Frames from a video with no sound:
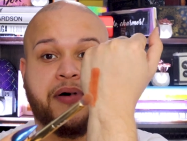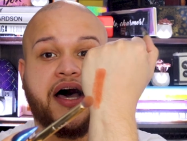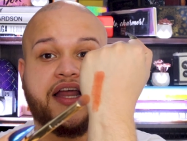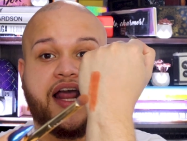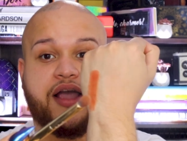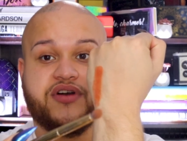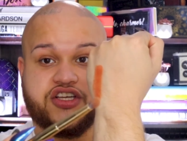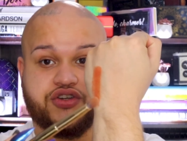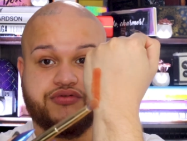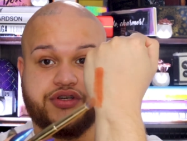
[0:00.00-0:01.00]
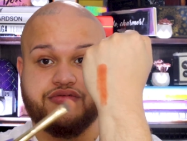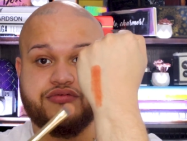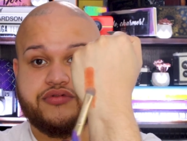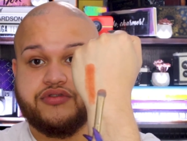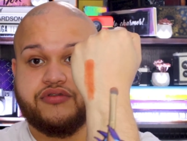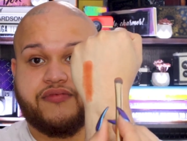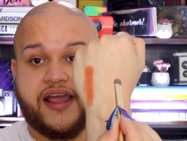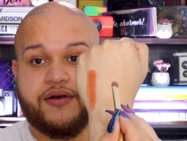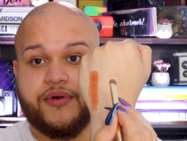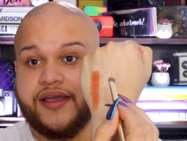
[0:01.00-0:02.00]
but I want to show you
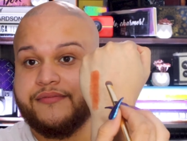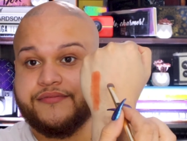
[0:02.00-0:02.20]
right away.